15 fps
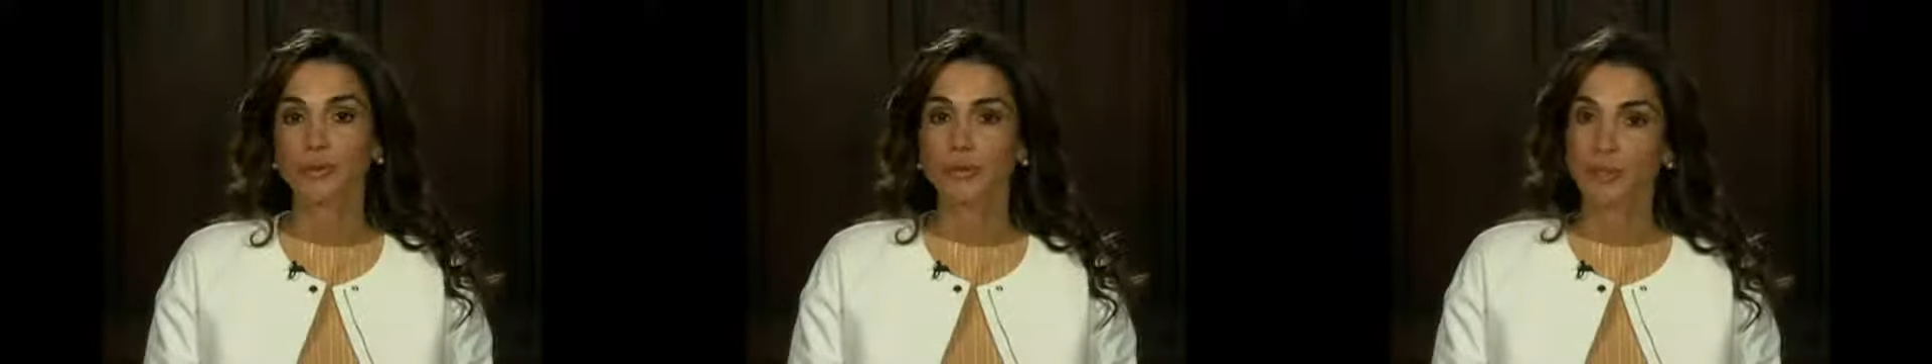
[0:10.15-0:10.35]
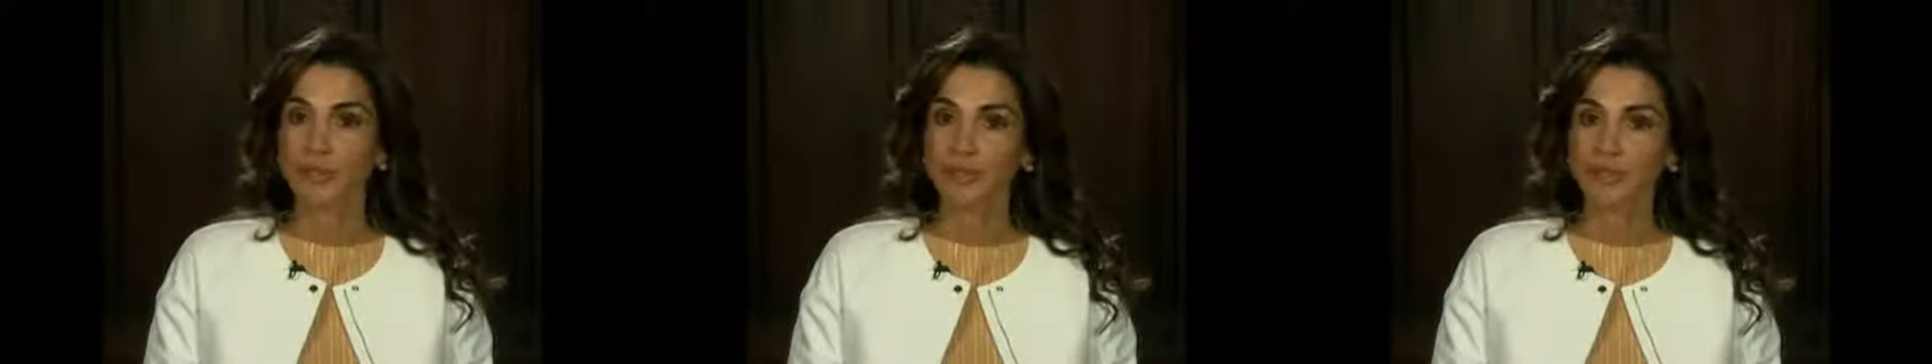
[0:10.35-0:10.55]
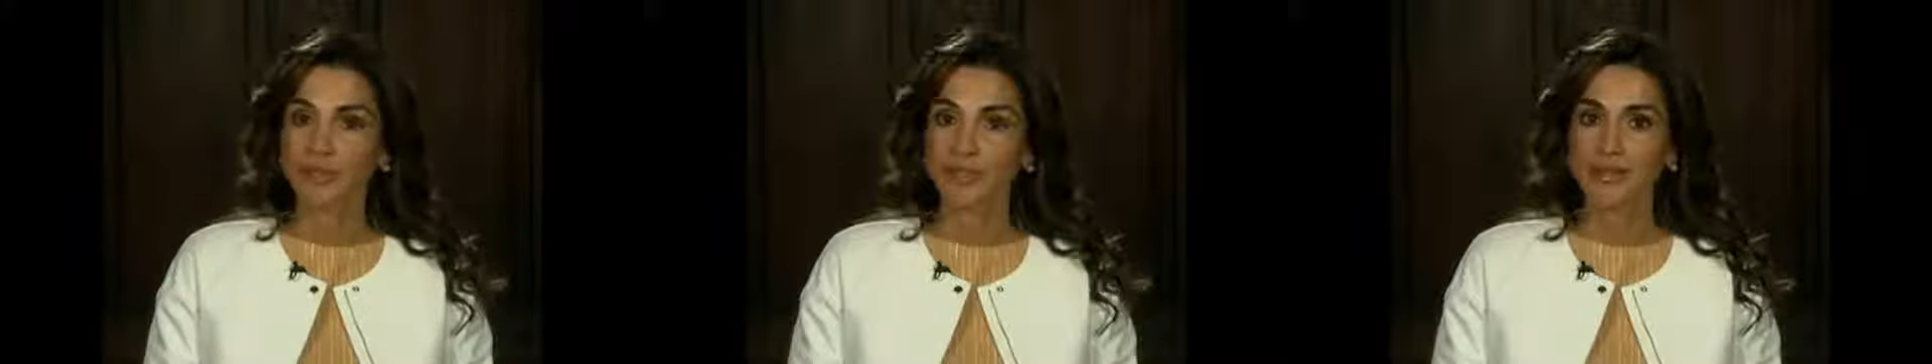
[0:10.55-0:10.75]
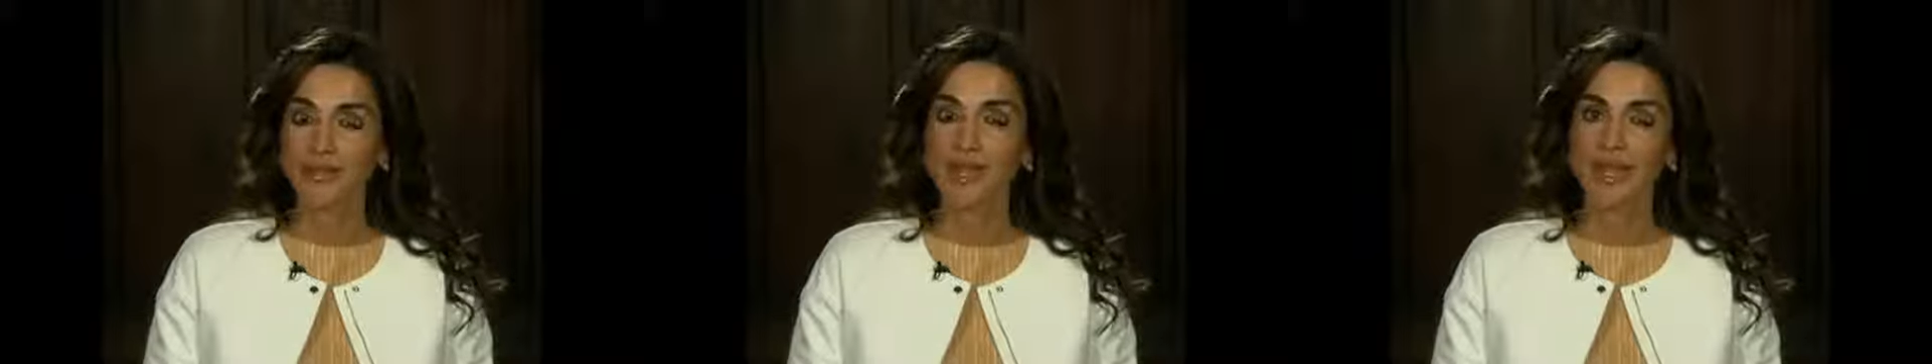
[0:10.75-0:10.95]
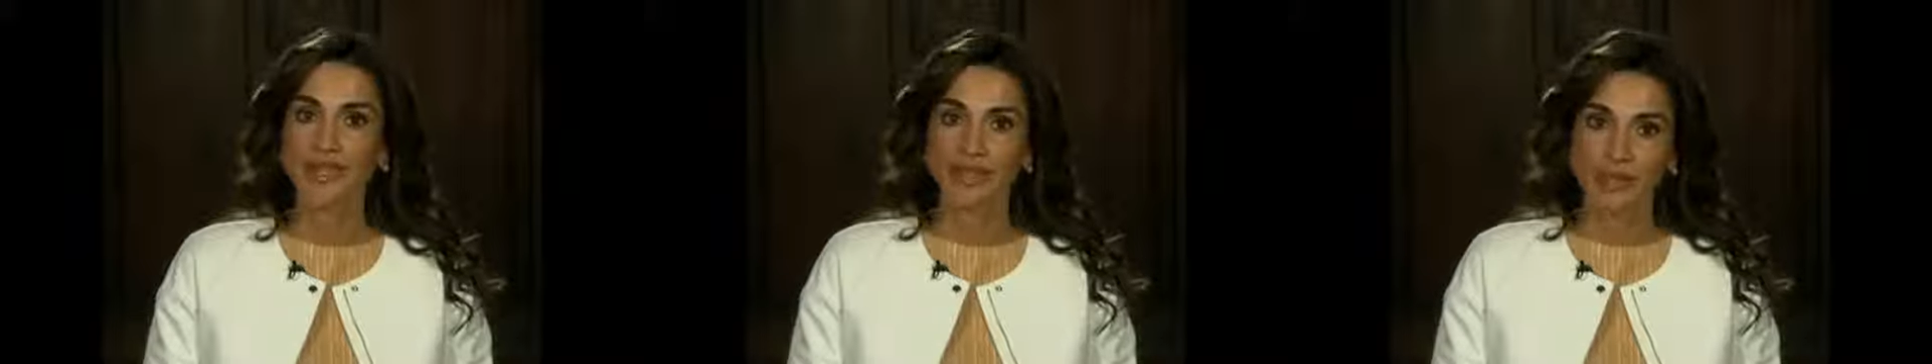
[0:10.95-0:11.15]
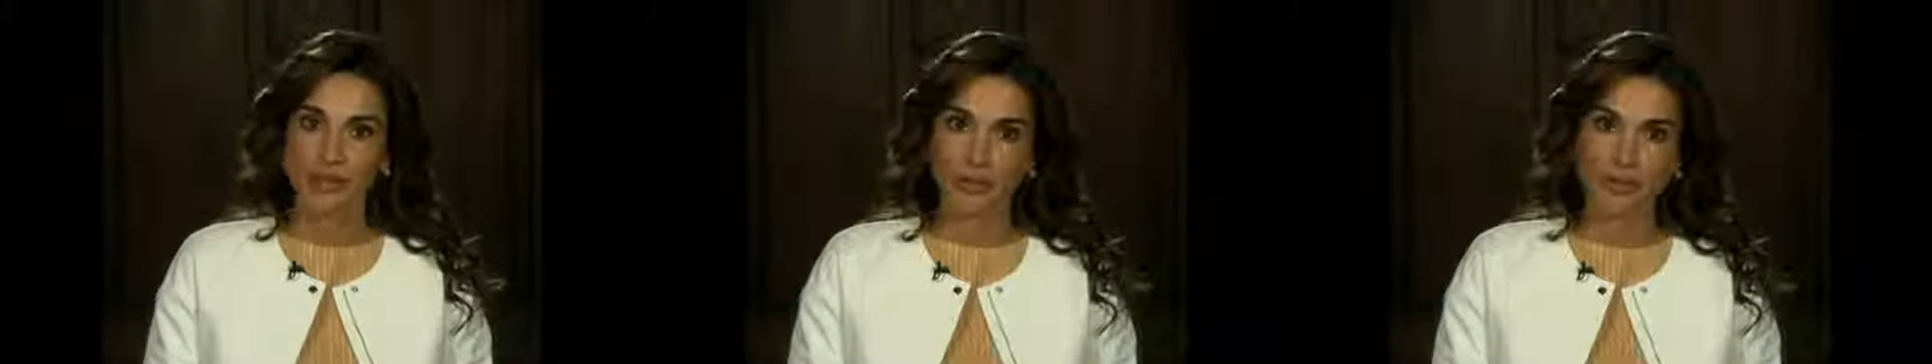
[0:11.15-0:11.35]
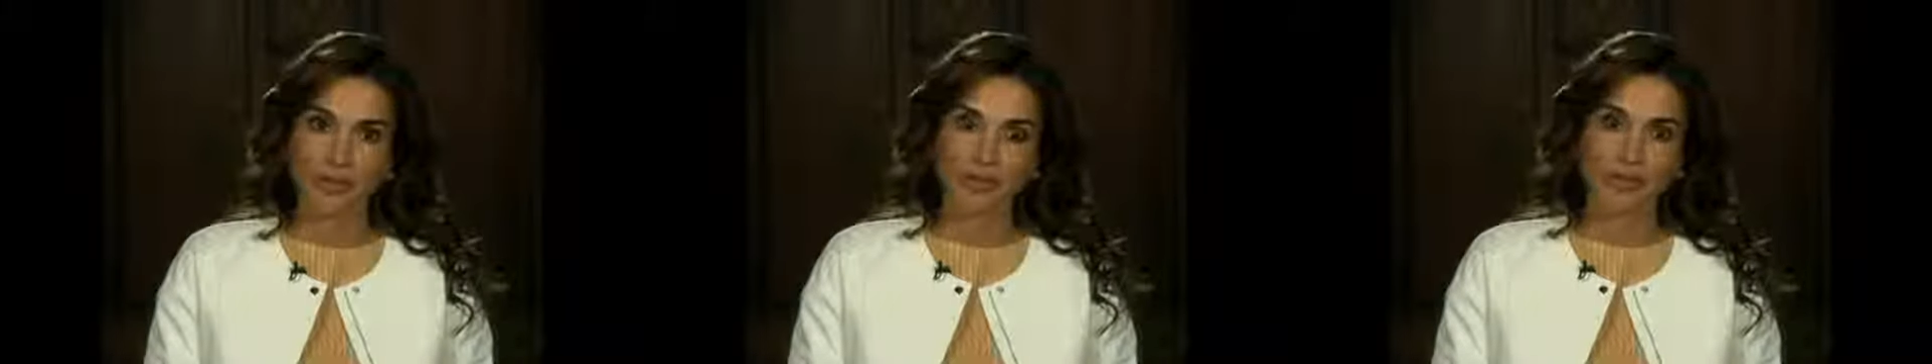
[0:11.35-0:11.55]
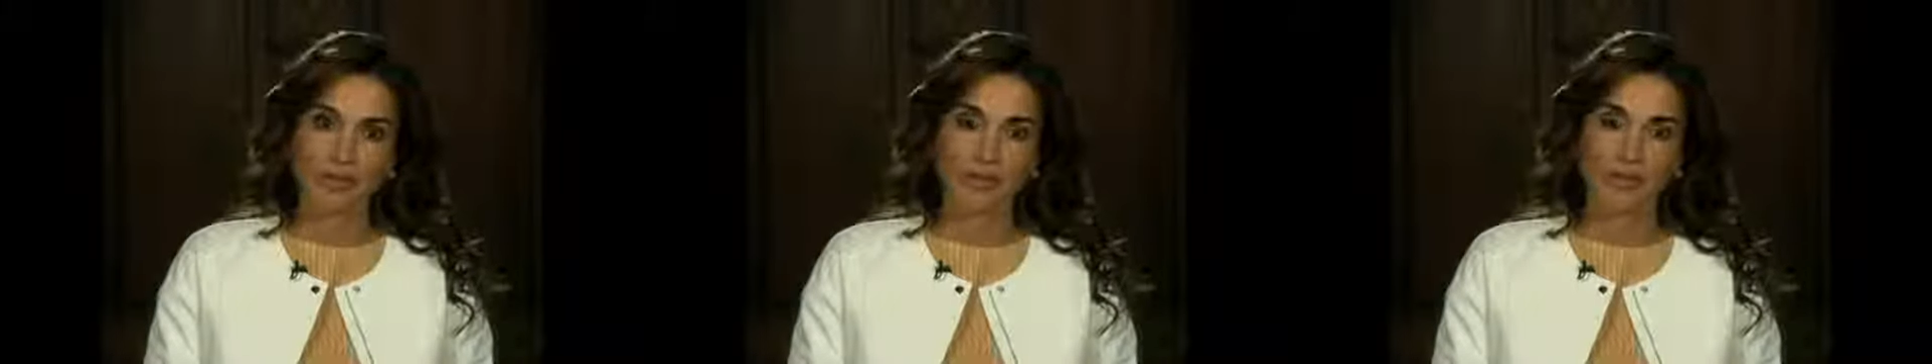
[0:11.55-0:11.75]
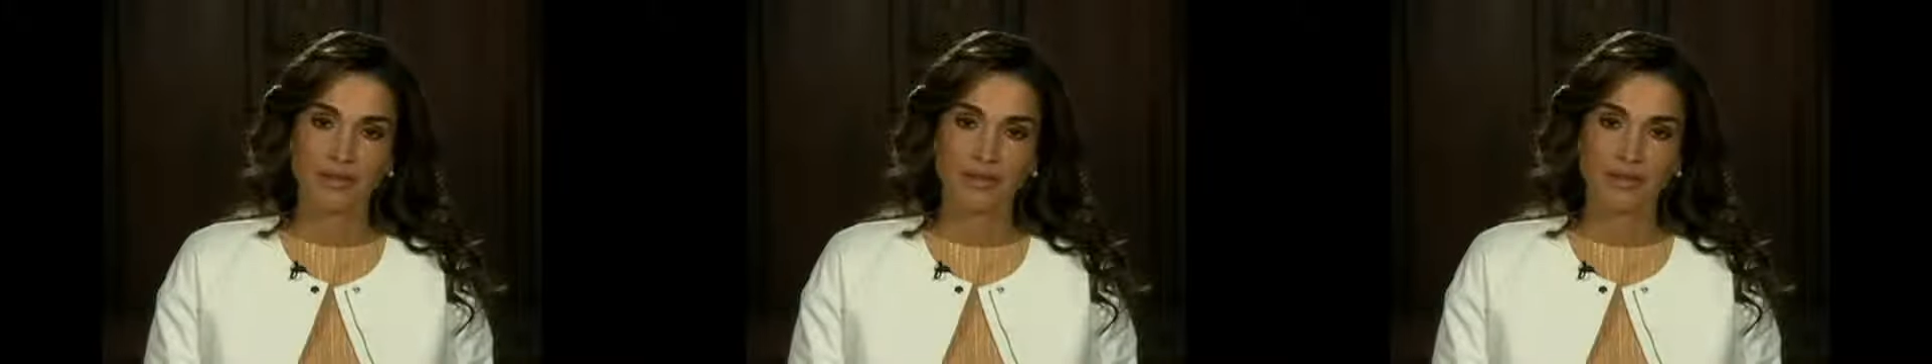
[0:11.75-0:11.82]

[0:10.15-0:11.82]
Women and girls.